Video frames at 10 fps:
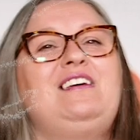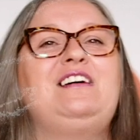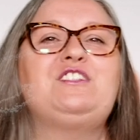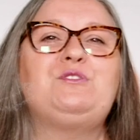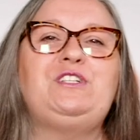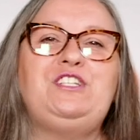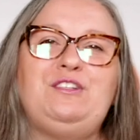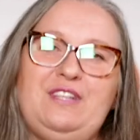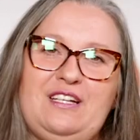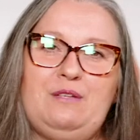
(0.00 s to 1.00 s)
So what do you
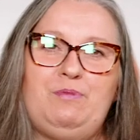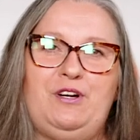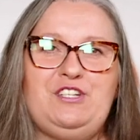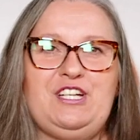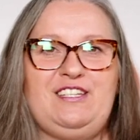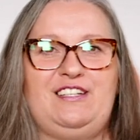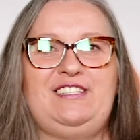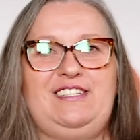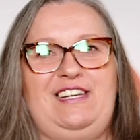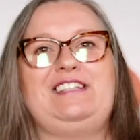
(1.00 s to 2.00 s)
think of the projects our
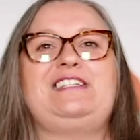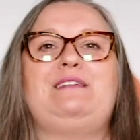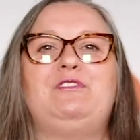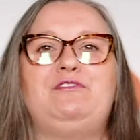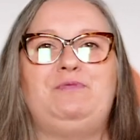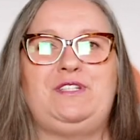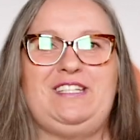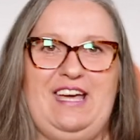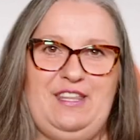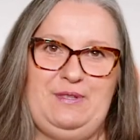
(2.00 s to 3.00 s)
design team have put
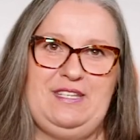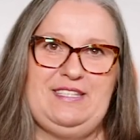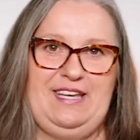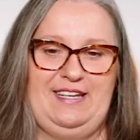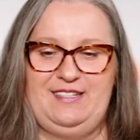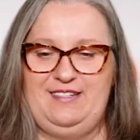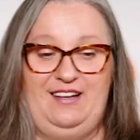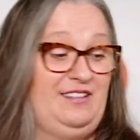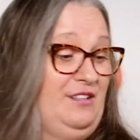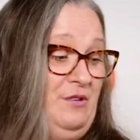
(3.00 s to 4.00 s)
together with this kit?
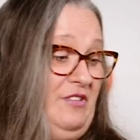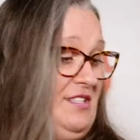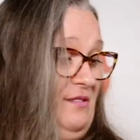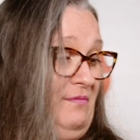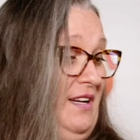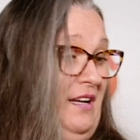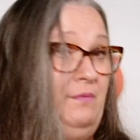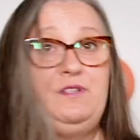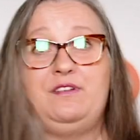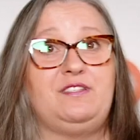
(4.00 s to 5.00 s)
I think we've had some
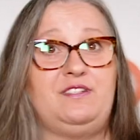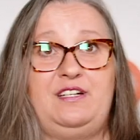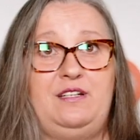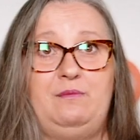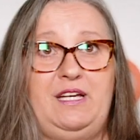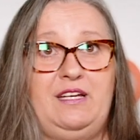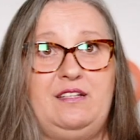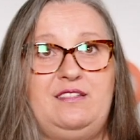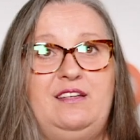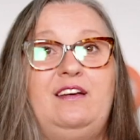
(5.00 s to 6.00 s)
absolutely stunning
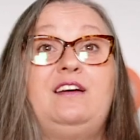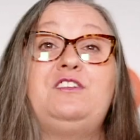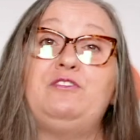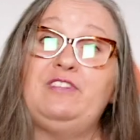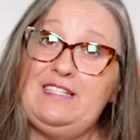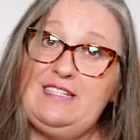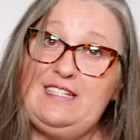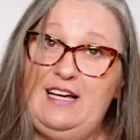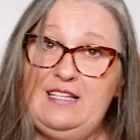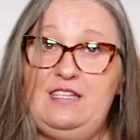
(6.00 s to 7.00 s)
makes. Don't forget to
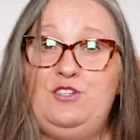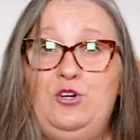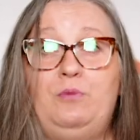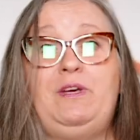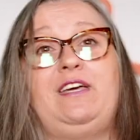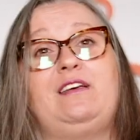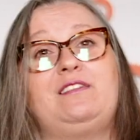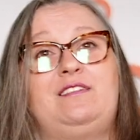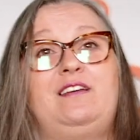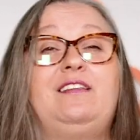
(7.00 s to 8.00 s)
tag us in your
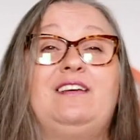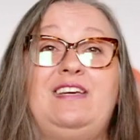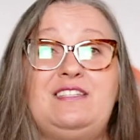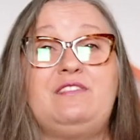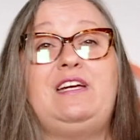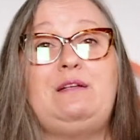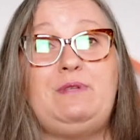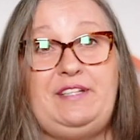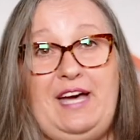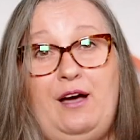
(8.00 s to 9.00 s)
makes. The kit's available
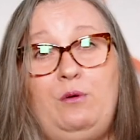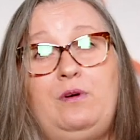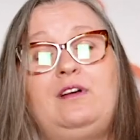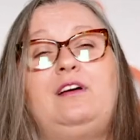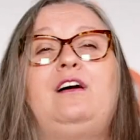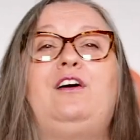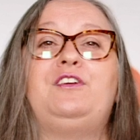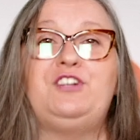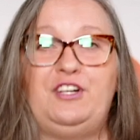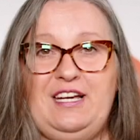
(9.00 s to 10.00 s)
now on
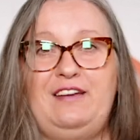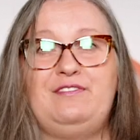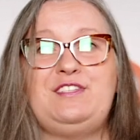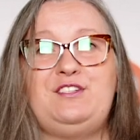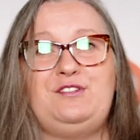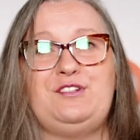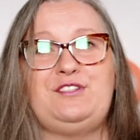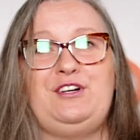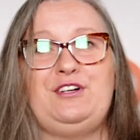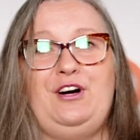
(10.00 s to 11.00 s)
tonic dash studios
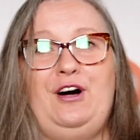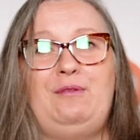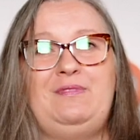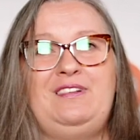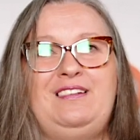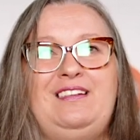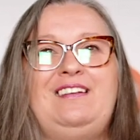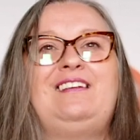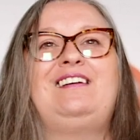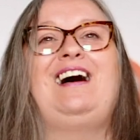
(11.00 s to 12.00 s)
dot com.
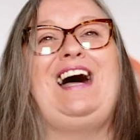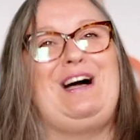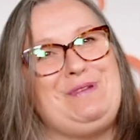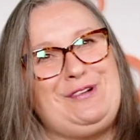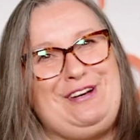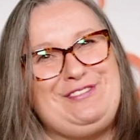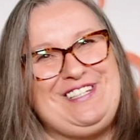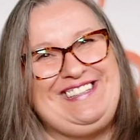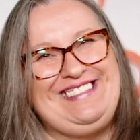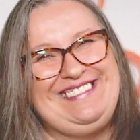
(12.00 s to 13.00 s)
Happy
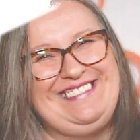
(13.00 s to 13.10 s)
crafting!